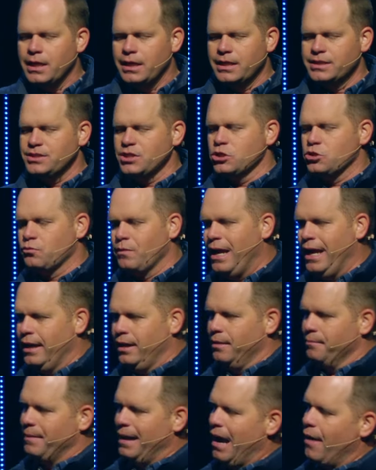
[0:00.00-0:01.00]
This is
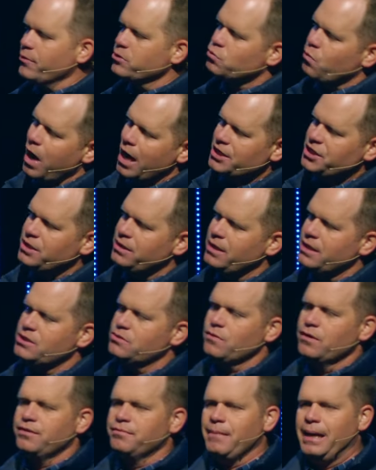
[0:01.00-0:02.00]
random, but I was watching this
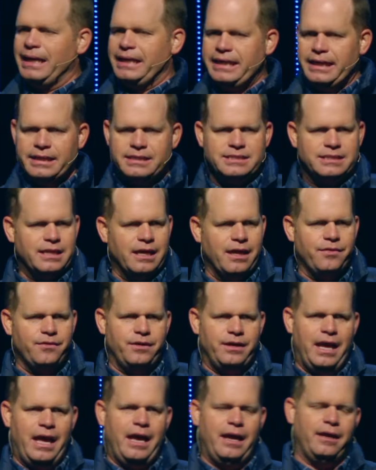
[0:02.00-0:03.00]
with my kids the other
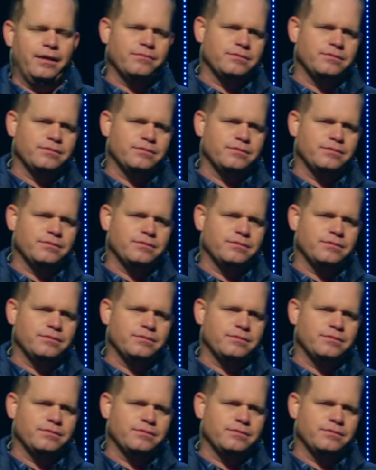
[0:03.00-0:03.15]
day.